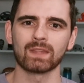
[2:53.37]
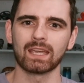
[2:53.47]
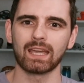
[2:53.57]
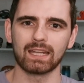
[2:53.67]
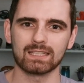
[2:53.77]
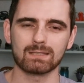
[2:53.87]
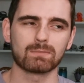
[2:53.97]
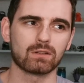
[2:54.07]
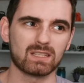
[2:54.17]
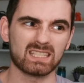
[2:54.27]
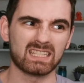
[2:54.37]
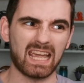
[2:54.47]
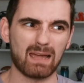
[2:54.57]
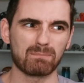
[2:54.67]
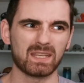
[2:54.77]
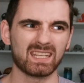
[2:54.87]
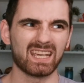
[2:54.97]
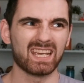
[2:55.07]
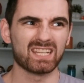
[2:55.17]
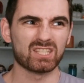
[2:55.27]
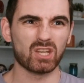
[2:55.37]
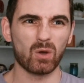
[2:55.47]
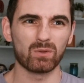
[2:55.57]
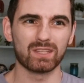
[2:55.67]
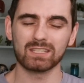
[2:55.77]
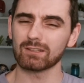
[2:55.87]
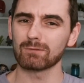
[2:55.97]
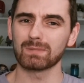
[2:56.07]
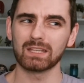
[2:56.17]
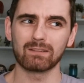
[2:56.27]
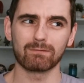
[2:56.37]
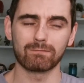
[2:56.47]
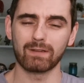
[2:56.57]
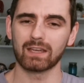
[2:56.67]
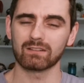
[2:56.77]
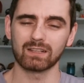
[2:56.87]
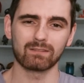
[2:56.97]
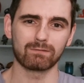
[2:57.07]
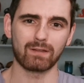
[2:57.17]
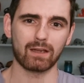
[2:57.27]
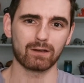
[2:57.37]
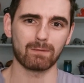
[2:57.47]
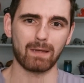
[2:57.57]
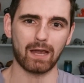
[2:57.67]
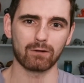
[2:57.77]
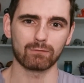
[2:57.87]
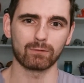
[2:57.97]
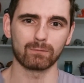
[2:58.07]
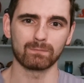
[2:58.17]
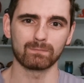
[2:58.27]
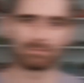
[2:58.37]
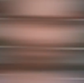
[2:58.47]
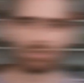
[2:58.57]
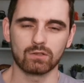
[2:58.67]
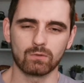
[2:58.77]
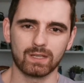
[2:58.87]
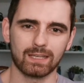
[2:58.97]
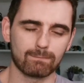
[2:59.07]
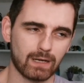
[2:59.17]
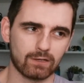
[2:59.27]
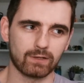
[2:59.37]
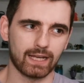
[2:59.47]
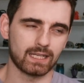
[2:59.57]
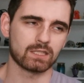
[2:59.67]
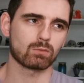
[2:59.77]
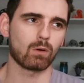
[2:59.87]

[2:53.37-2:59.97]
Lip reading: and its abilities can happen. So this could be very, very powerful. To give my ratings while